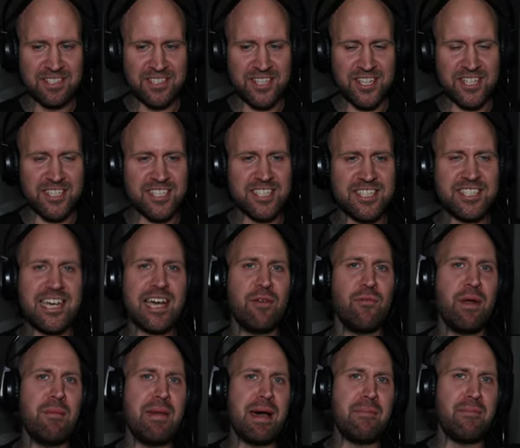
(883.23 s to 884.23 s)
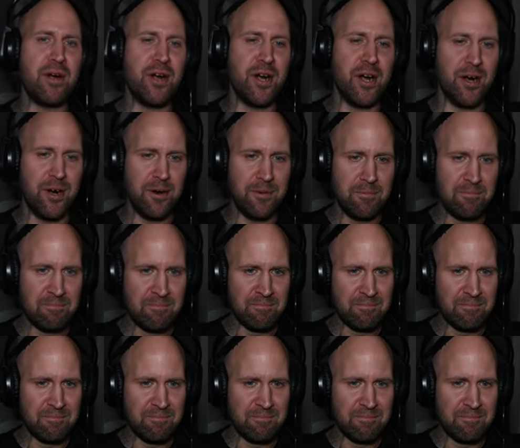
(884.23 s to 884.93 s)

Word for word: Just as I remember her.